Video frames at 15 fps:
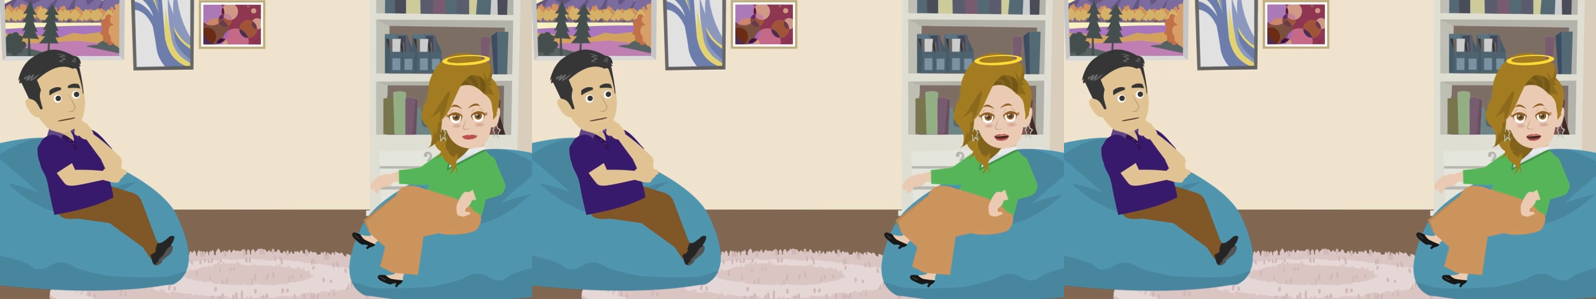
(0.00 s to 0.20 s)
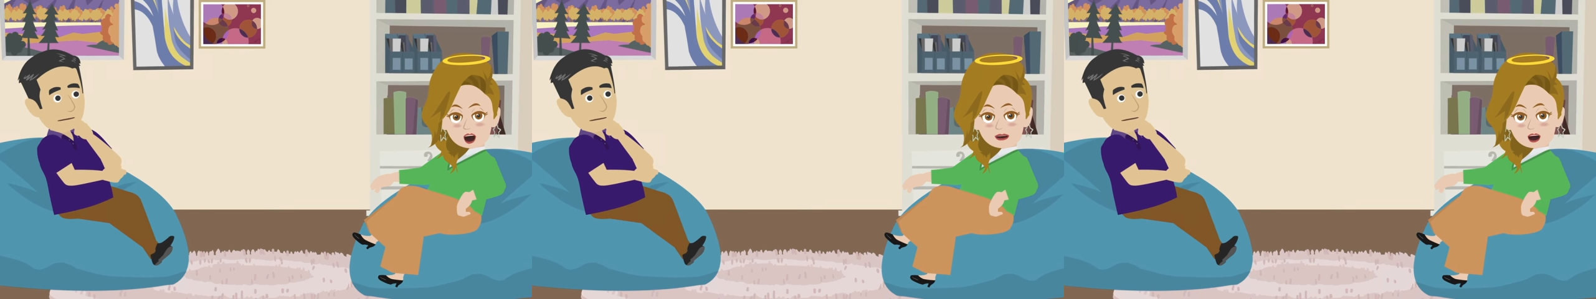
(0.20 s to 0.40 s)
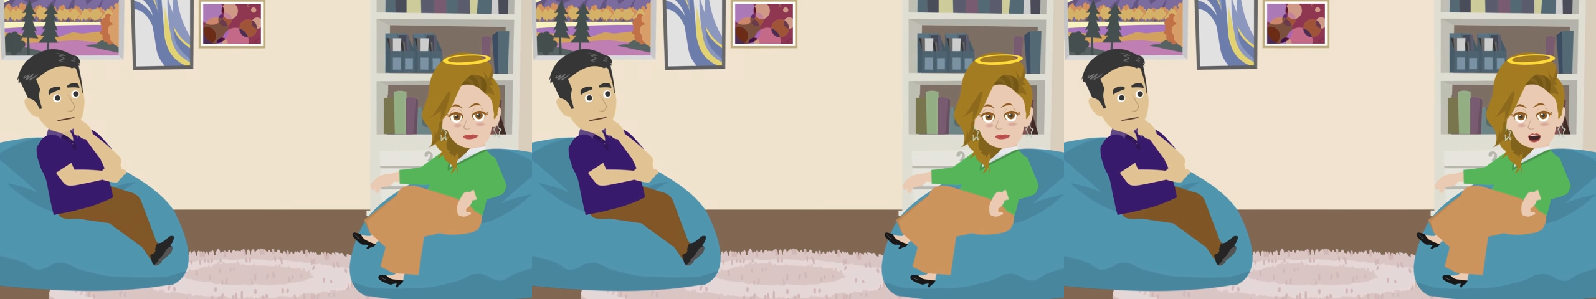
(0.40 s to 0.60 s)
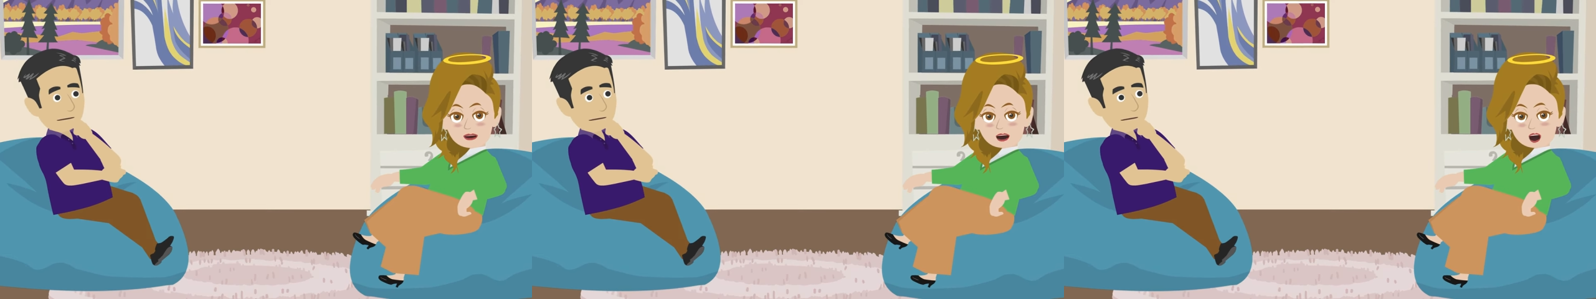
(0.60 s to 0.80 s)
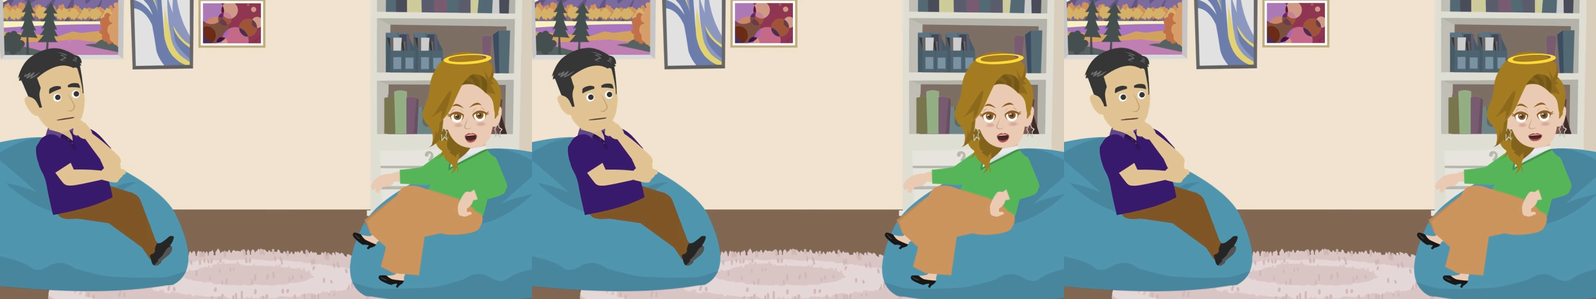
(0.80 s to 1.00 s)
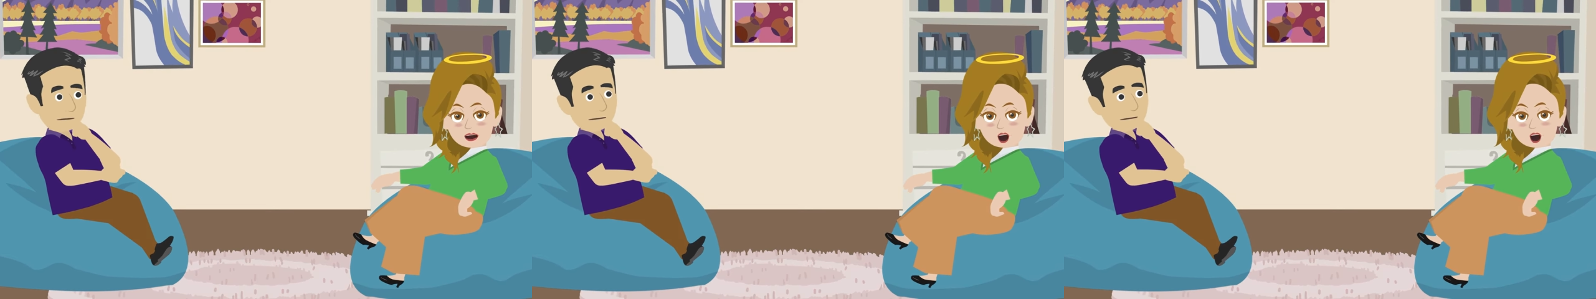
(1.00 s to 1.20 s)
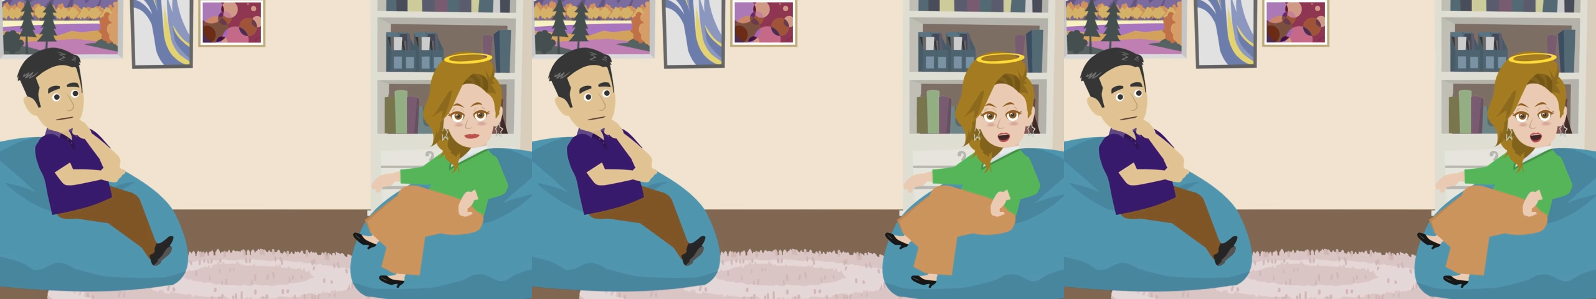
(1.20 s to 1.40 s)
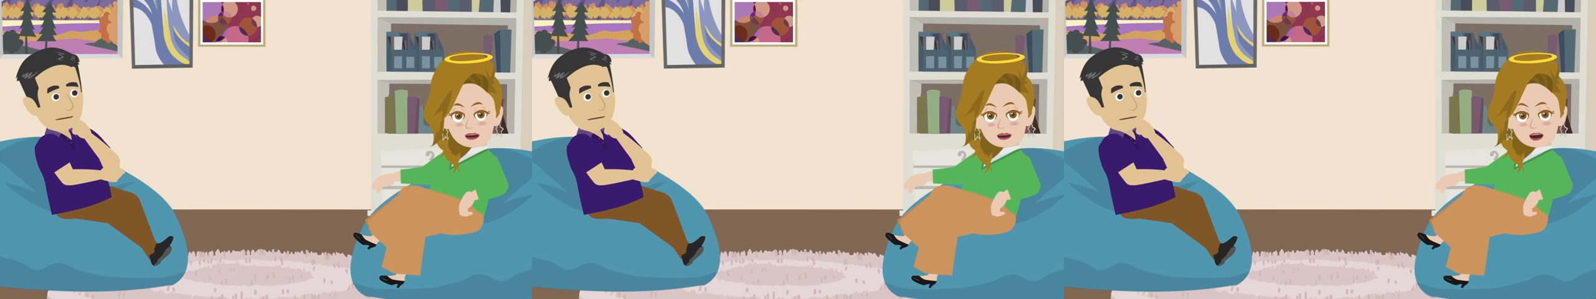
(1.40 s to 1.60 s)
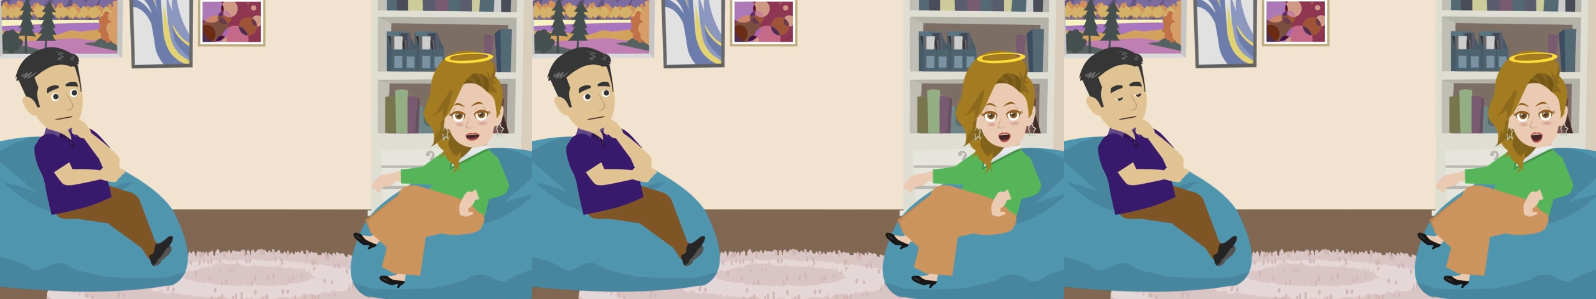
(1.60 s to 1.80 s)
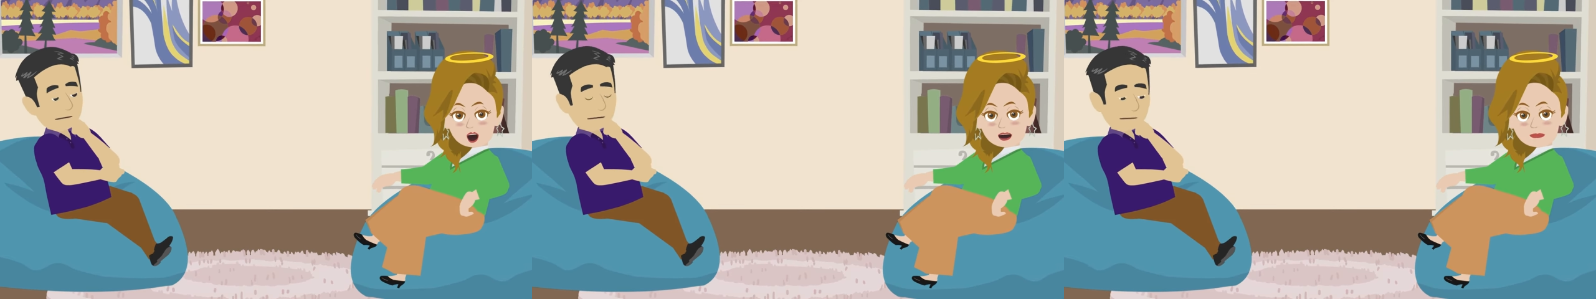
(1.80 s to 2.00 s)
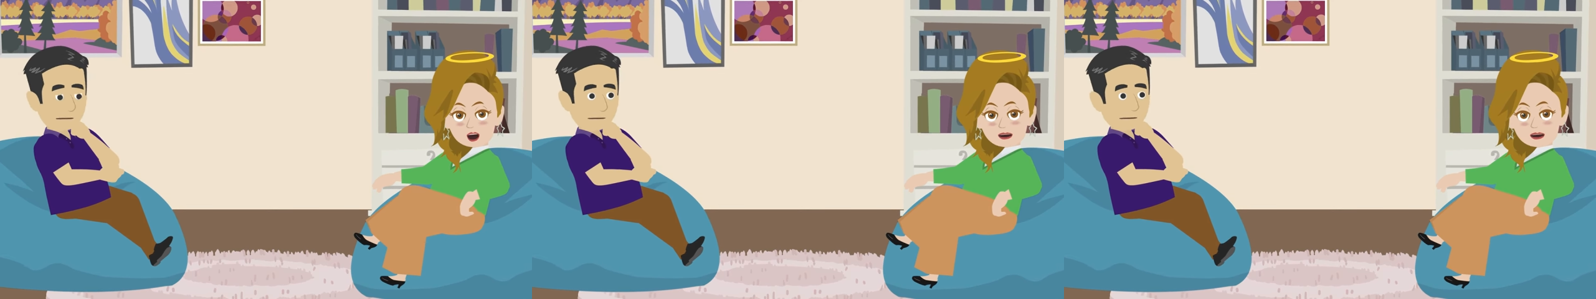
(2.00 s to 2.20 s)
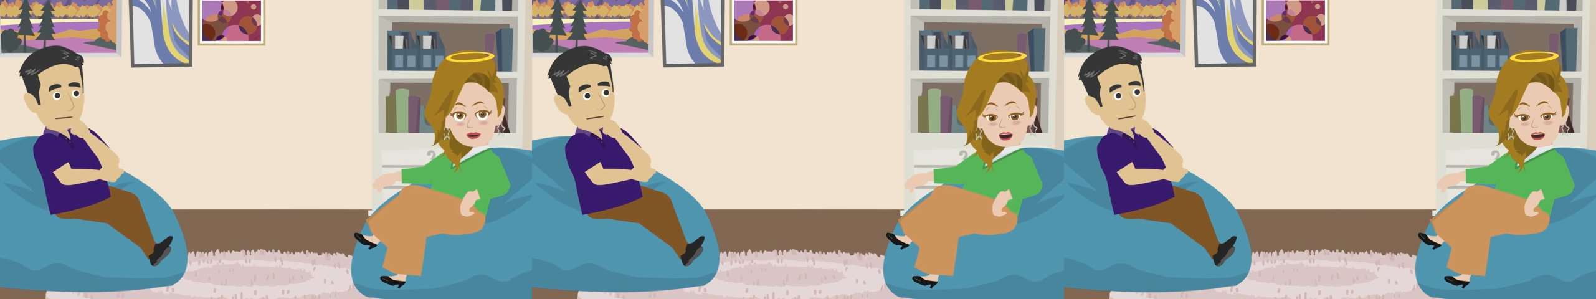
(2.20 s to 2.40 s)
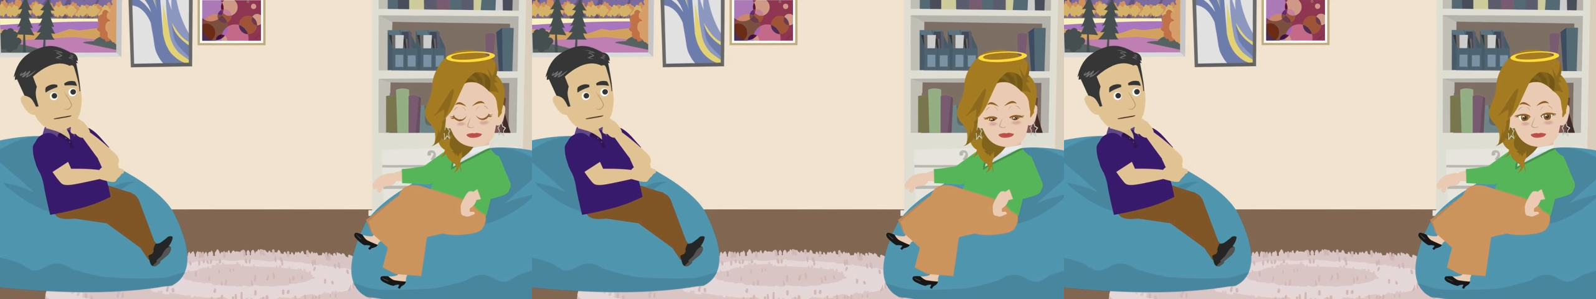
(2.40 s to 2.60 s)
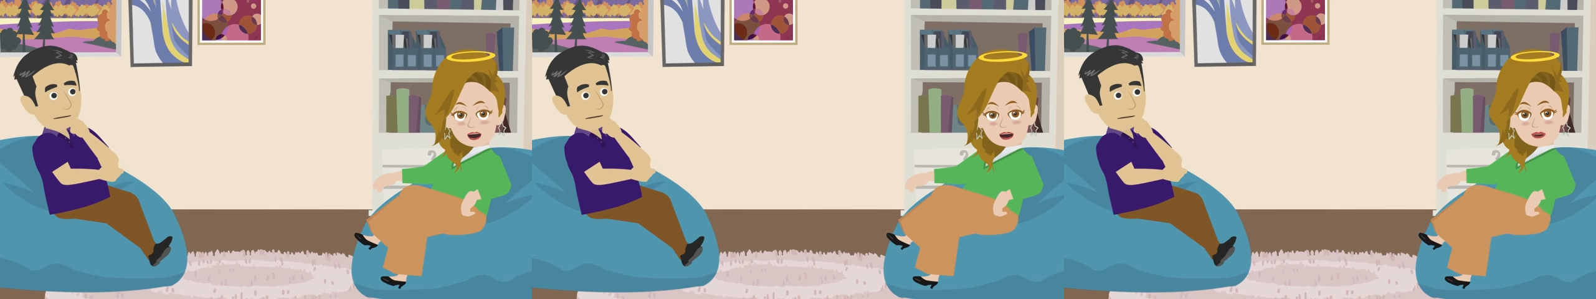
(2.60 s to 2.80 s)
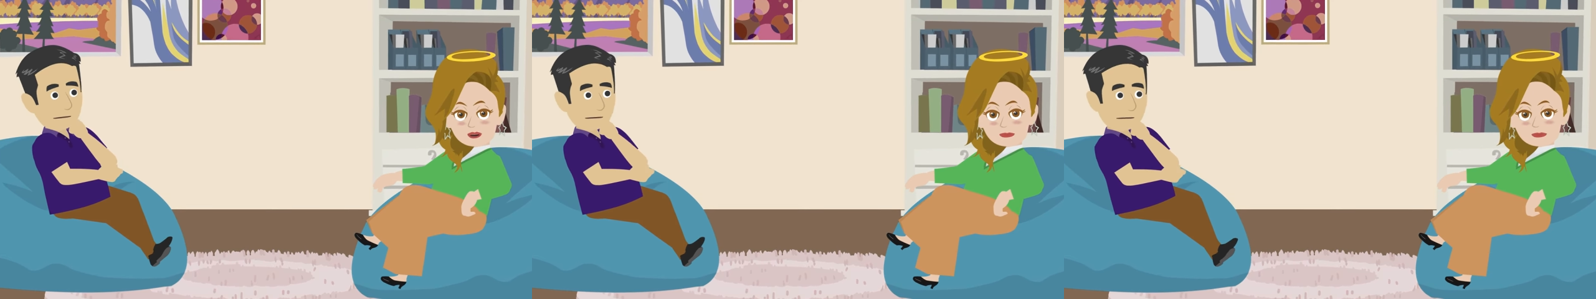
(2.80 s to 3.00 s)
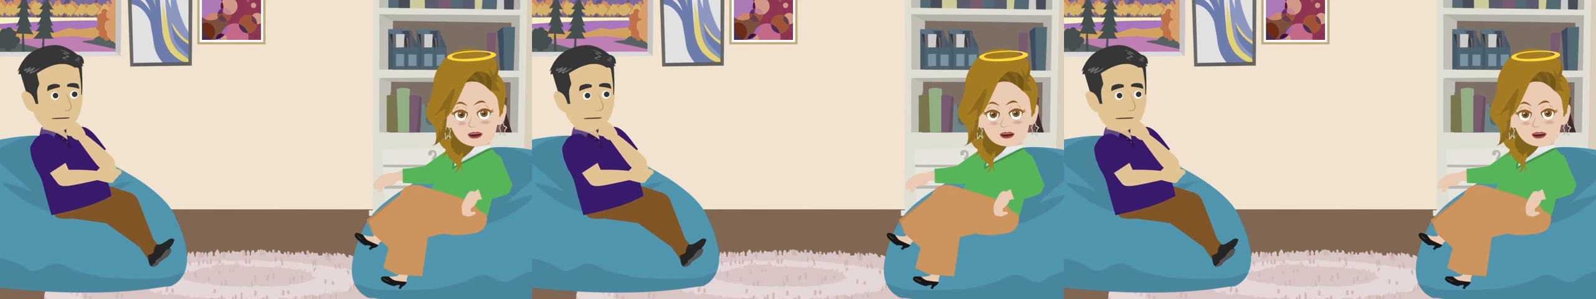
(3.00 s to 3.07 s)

Speaker 1: and on the other end of it is my acknowledgement of my creative